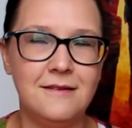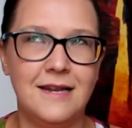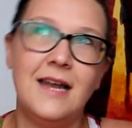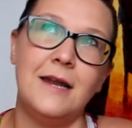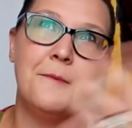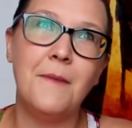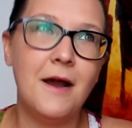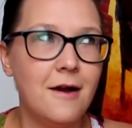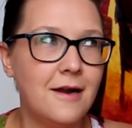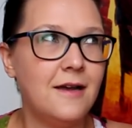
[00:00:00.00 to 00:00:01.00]
not in
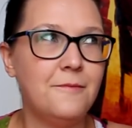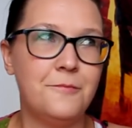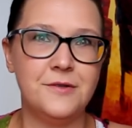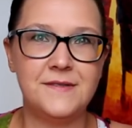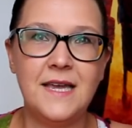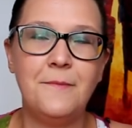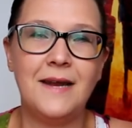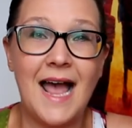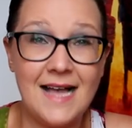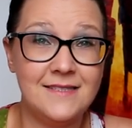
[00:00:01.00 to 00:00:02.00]
America per se,
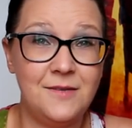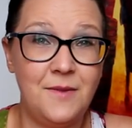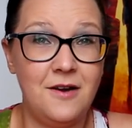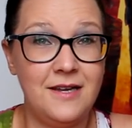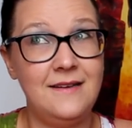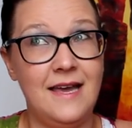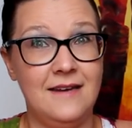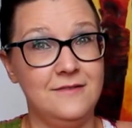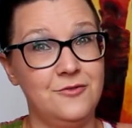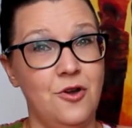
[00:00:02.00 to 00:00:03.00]
but as an American
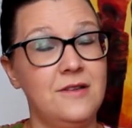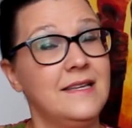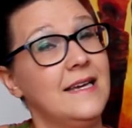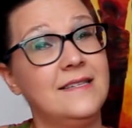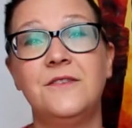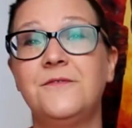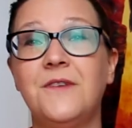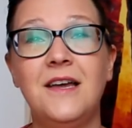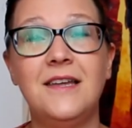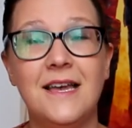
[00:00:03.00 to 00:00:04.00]
and strongly
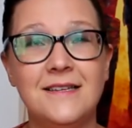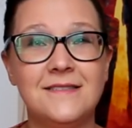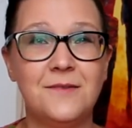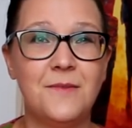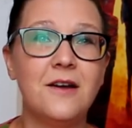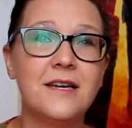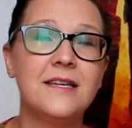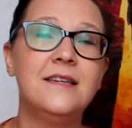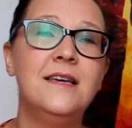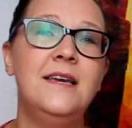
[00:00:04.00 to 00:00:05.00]
identifying as an
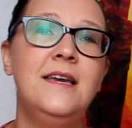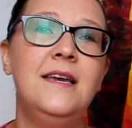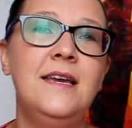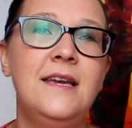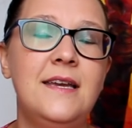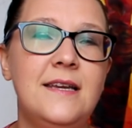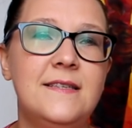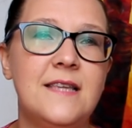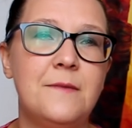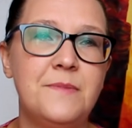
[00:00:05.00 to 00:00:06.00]
American,
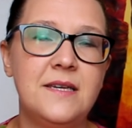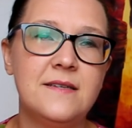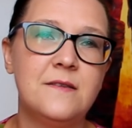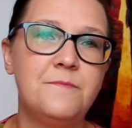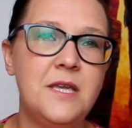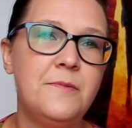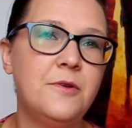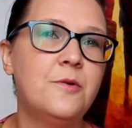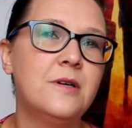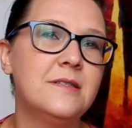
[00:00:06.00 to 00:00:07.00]
is that because the people
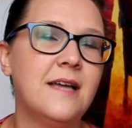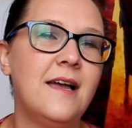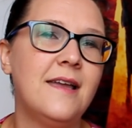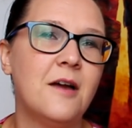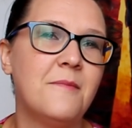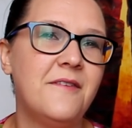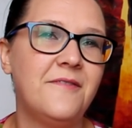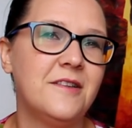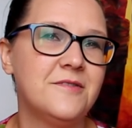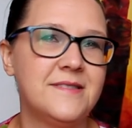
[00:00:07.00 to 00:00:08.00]
who are dying are my
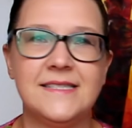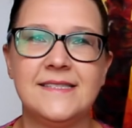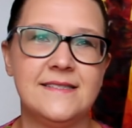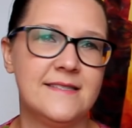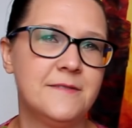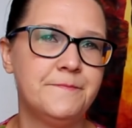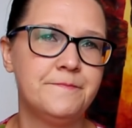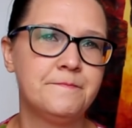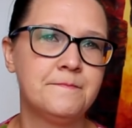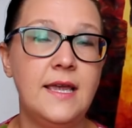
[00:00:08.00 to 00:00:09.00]
fellow citizens.
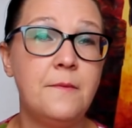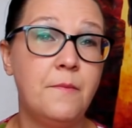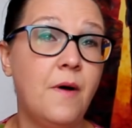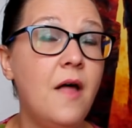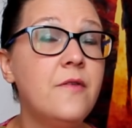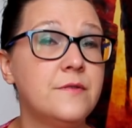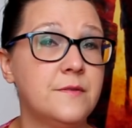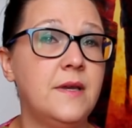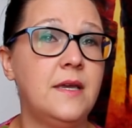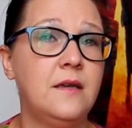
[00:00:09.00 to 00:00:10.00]
It bothers
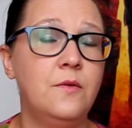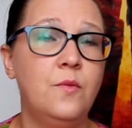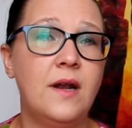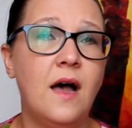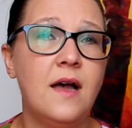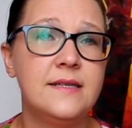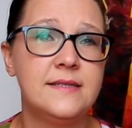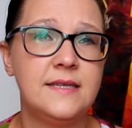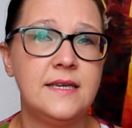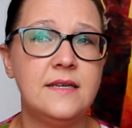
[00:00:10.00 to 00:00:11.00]
me when I
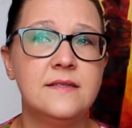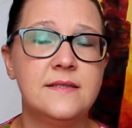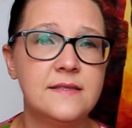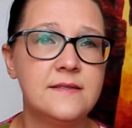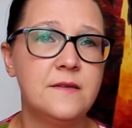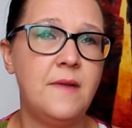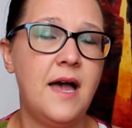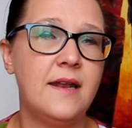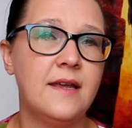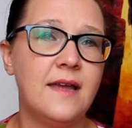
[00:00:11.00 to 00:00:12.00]
see
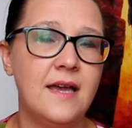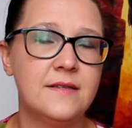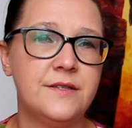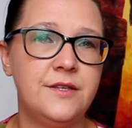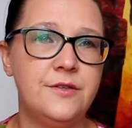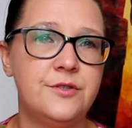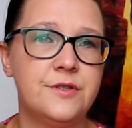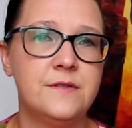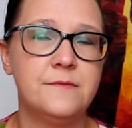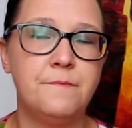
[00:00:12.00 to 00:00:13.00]
systematic
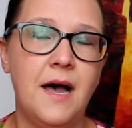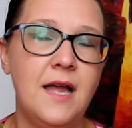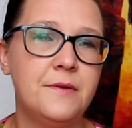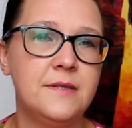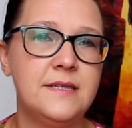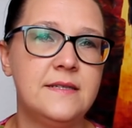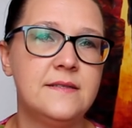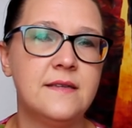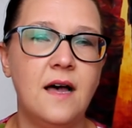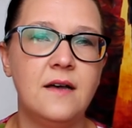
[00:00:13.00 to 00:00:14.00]
execution by
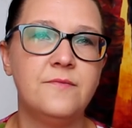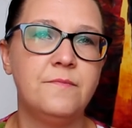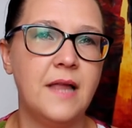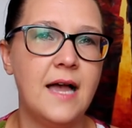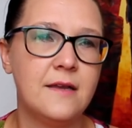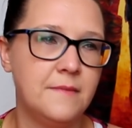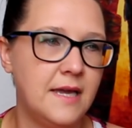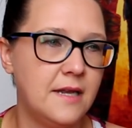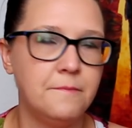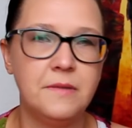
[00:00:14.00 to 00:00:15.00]
police of black
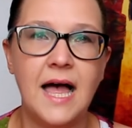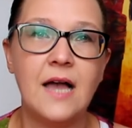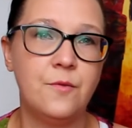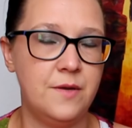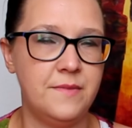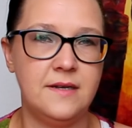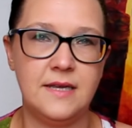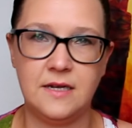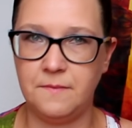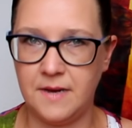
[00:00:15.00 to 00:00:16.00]
men, black women
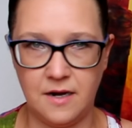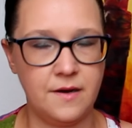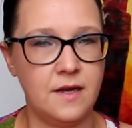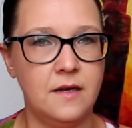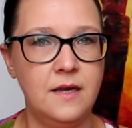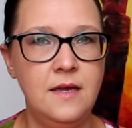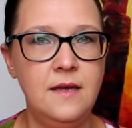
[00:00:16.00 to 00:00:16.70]
in America.